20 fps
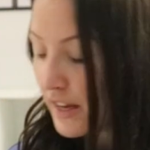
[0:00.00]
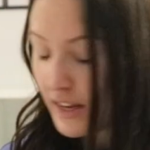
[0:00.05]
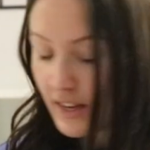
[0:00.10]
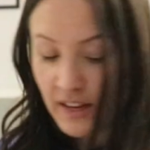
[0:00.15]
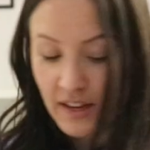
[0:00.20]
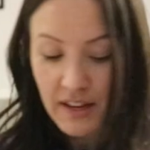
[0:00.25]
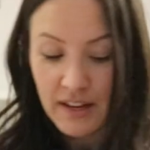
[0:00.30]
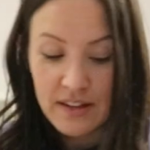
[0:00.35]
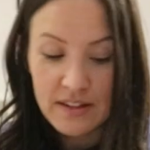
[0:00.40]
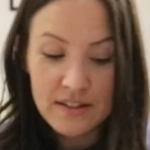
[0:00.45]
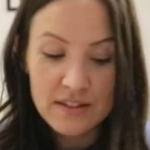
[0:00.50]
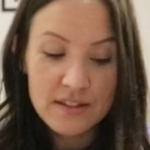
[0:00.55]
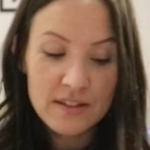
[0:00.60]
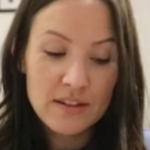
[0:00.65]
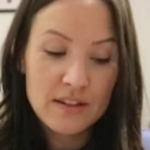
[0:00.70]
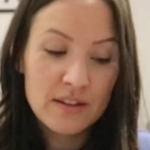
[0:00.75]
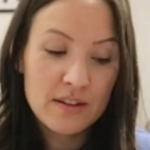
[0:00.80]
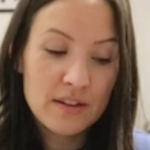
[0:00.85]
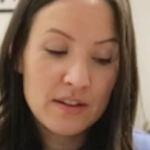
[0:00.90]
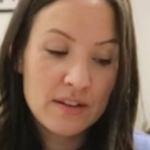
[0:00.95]
And
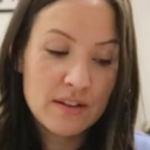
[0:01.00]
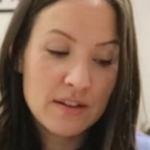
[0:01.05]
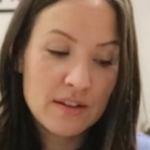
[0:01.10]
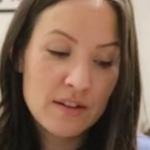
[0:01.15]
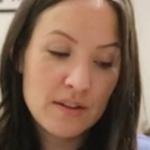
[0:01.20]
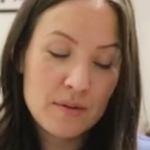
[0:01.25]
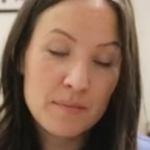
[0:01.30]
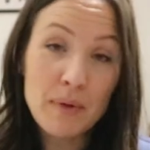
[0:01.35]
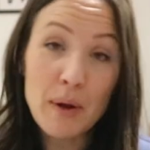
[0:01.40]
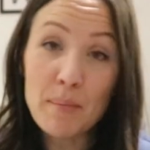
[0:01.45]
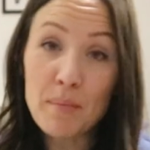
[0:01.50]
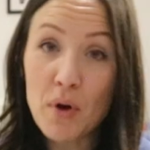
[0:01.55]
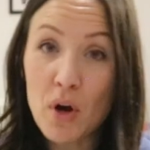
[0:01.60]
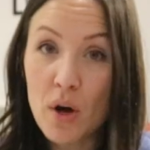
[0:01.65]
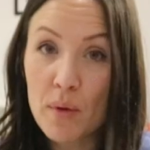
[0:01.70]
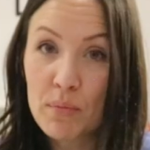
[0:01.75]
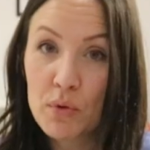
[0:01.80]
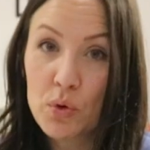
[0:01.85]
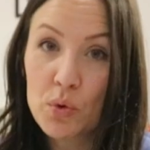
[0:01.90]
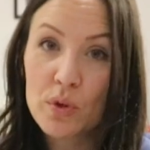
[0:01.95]
my
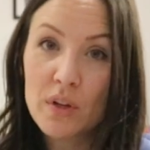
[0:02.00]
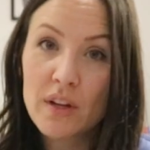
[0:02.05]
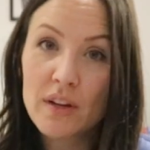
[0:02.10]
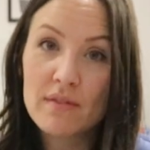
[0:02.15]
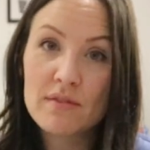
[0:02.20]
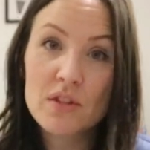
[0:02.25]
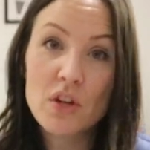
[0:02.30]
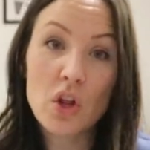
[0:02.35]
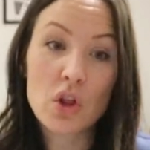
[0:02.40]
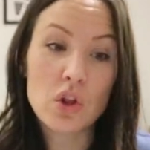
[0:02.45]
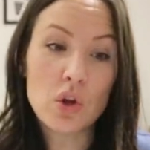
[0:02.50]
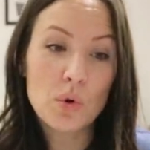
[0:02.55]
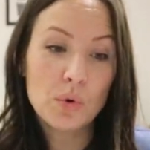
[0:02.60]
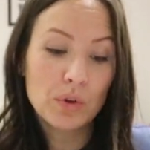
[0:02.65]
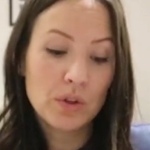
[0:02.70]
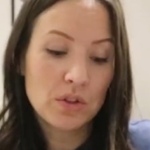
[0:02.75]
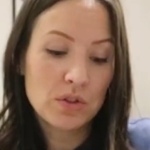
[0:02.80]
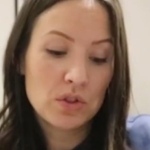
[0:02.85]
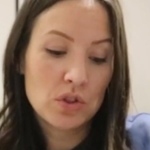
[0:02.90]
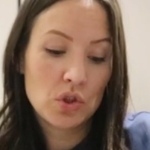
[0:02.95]
mom who lives
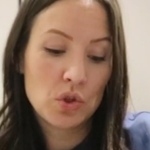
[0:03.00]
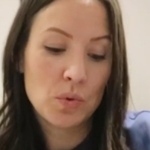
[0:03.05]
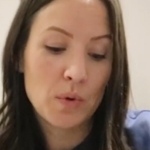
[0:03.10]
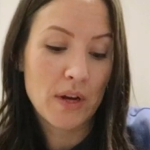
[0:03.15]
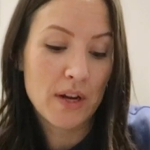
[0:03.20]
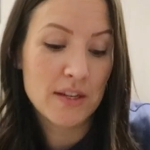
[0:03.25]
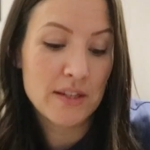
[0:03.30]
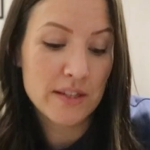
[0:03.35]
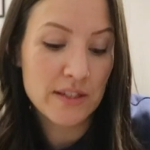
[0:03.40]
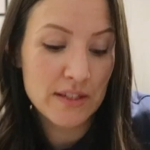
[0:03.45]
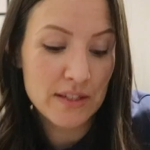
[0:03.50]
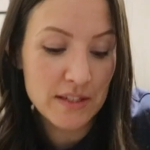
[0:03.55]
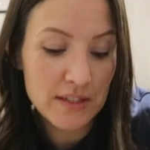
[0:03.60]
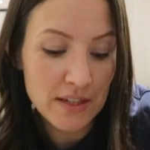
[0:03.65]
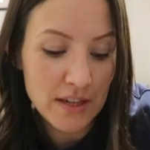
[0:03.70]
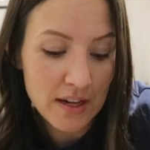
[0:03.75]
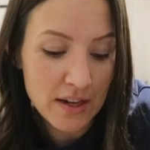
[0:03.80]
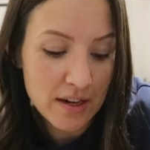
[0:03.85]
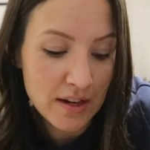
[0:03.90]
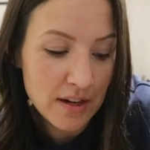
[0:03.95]
local to us,
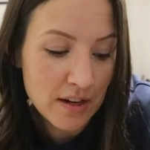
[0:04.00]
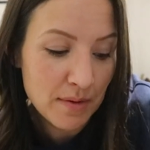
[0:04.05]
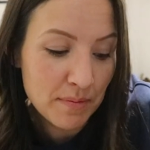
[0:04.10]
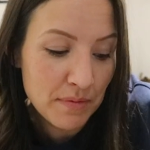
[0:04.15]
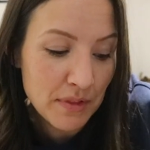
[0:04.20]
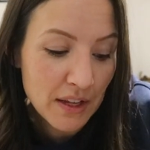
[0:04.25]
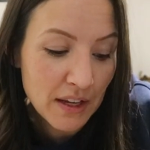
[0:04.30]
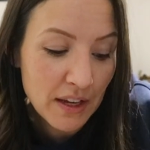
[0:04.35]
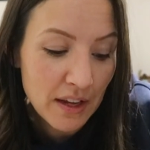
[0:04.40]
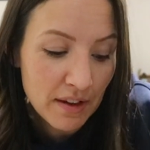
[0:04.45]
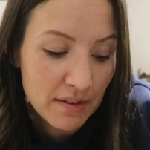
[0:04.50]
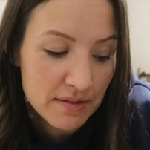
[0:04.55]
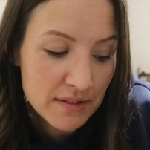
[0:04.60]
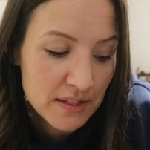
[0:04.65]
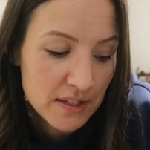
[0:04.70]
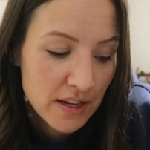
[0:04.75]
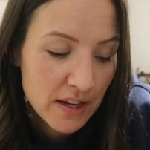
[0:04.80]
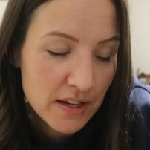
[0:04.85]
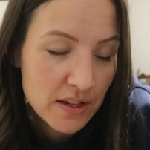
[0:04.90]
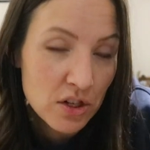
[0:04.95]
um, the gifts
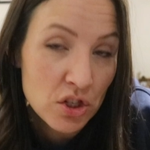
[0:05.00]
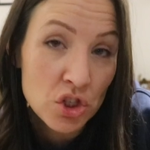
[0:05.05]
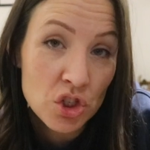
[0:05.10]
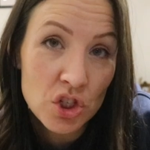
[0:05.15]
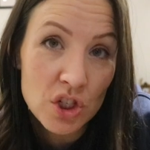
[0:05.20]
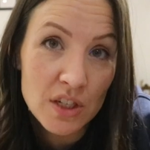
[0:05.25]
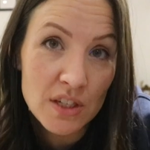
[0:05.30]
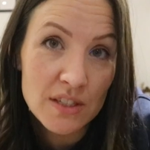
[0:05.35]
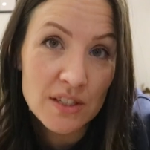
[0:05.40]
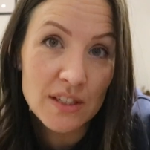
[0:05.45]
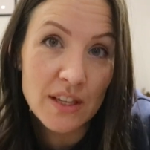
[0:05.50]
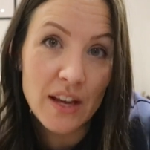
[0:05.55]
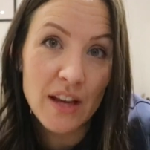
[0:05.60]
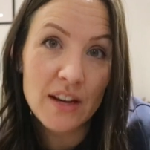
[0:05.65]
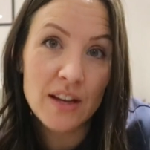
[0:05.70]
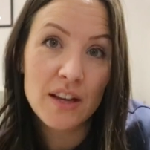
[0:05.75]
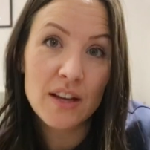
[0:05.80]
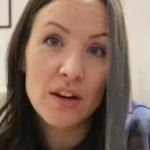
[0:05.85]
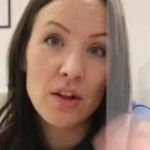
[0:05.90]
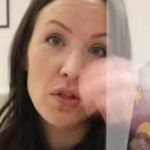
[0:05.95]
that she's
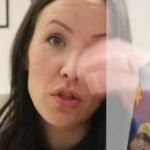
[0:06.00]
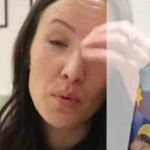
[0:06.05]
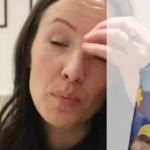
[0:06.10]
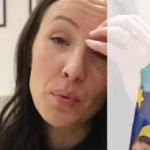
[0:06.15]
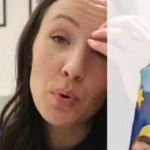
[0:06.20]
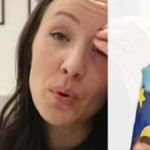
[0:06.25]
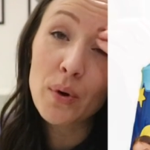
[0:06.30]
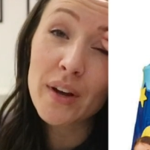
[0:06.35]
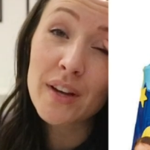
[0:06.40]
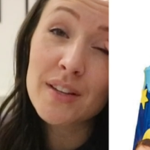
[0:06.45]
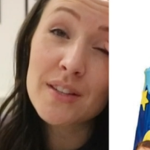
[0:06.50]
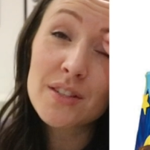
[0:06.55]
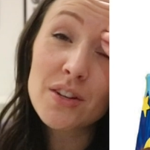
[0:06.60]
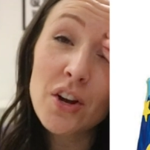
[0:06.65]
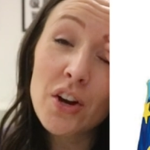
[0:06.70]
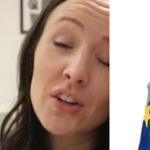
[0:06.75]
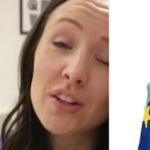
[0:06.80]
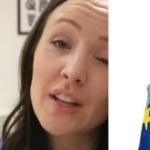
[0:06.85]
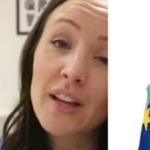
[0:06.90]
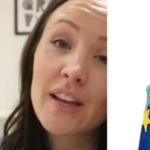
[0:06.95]
getting, the boys
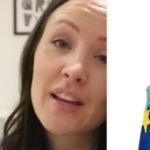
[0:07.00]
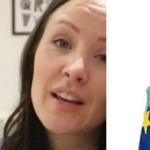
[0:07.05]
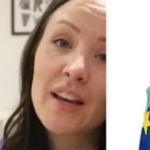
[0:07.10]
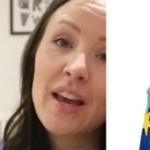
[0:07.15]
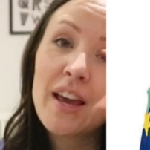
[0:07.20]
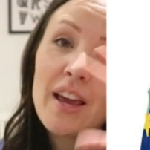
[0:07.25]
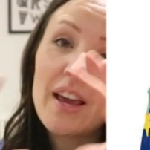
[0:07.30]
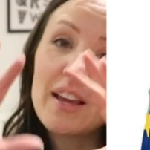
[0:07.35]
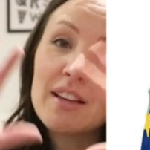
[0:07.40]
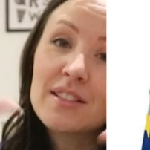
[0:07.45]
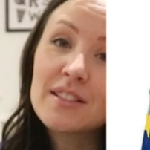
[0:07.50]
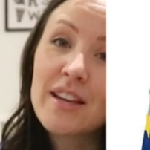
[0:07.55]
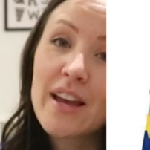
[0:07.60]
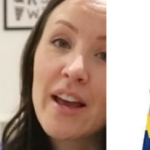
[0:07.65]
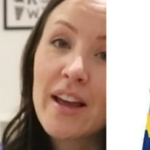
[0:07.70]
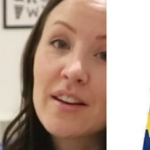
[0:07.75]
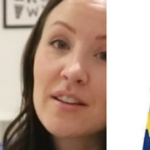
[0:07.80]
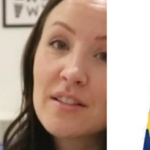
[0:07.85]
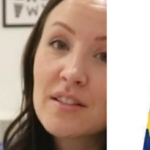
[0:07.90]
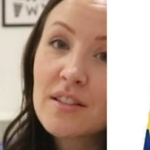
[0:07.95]
are like a
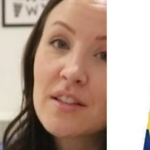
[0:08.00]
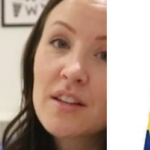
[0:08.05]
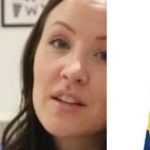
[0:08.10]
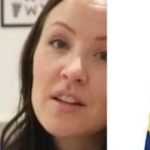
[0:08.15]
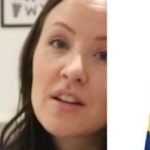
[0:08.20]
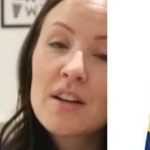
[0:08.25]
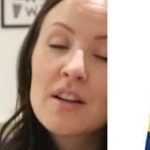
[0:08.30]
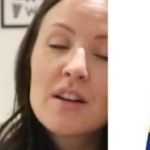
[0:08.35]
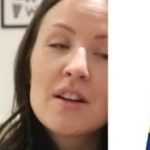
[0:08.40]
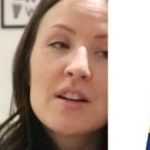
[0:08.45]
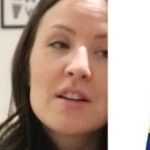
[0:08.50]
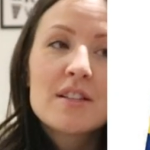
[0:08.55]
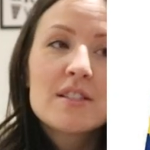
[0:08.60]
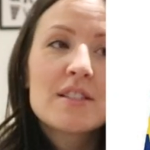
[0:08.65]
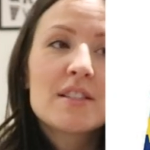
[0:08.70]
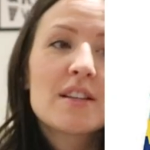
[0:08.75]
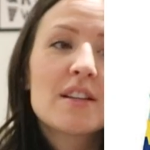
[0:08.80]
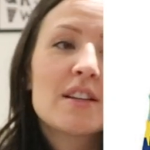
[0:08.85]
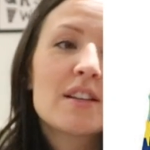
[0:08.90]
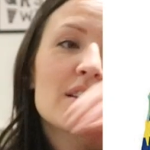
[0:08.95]
tent
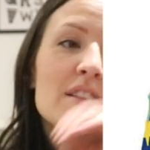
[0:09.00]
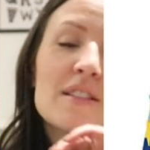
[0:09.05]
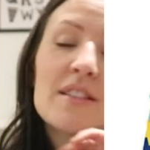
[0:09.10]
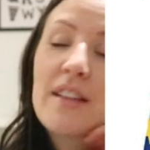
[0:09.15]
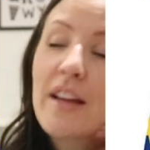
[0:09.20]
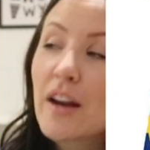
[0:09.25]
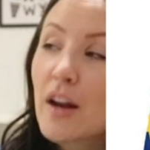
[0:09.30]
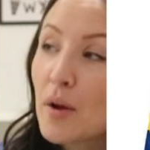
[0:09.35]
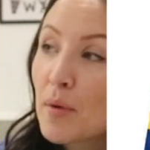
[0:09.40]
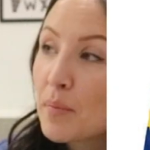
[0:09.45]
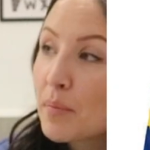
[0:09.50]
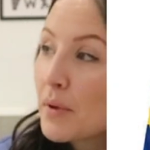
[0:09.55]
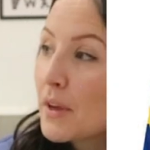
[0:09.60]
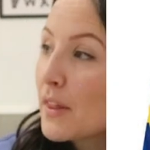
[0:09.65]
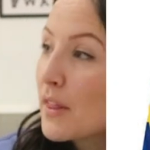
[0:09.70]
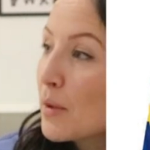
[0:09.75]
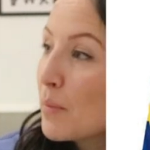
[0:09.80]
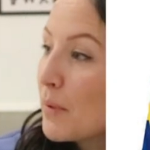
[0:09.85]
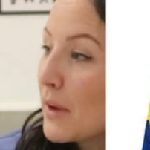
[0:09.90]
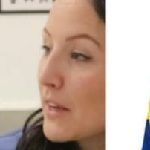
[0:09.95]
to set up
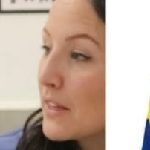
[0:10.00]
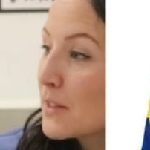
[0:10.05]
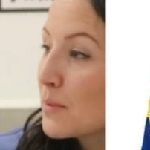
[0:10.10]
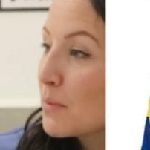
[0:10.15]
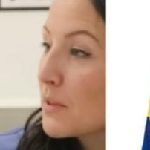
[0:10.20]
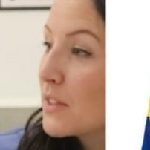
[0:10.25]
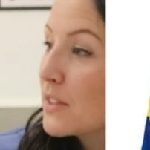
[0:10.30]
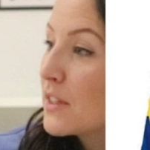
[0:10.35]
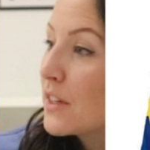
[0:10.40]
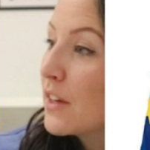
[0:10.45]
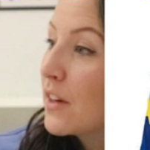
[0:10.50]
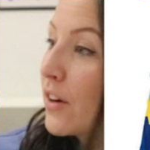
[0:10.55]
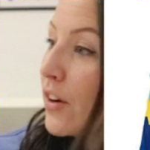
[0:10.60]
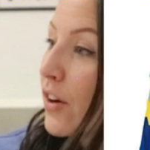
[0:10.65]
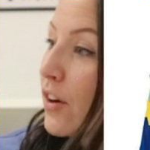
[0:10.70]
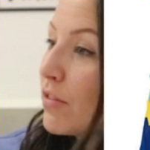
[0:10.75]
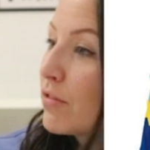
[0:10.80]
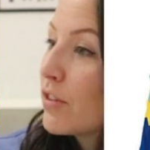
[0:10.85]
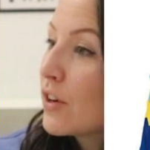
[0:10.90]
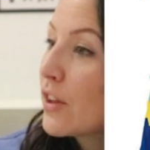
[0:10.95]
in the basement
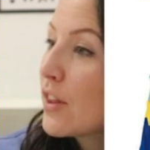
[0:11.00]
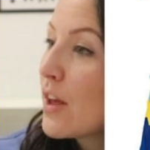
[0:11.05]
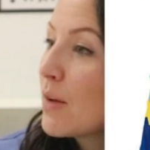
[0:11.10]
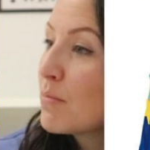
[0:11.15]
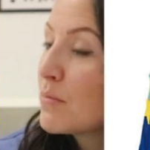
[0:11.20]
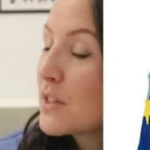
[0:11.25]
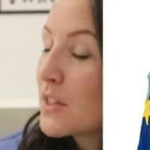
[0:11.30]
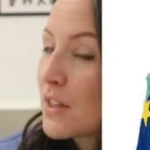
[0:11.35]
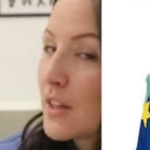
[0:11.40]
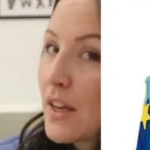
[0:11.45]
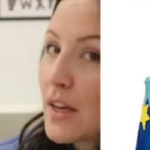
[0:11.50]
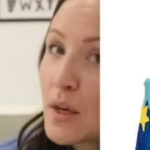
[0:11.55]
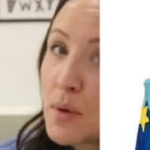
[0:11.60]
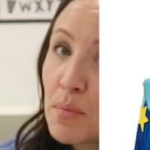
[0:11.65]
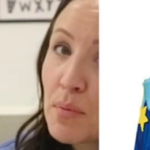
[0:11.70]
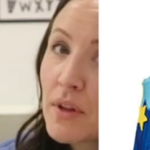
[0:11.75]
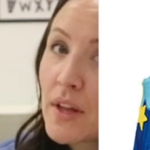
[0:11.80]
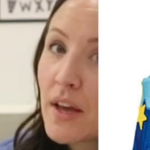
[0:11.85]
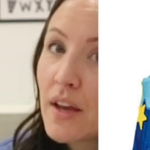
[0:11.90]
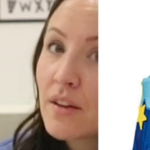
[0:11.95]
here for them to like
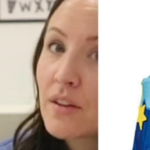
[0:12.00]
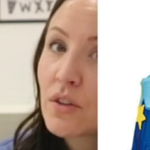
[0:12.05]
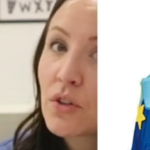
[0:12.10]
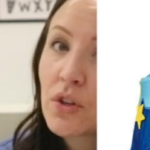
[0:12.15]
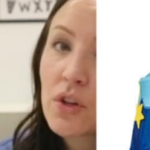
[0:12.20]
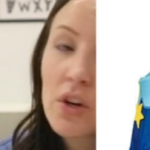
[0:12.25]
play and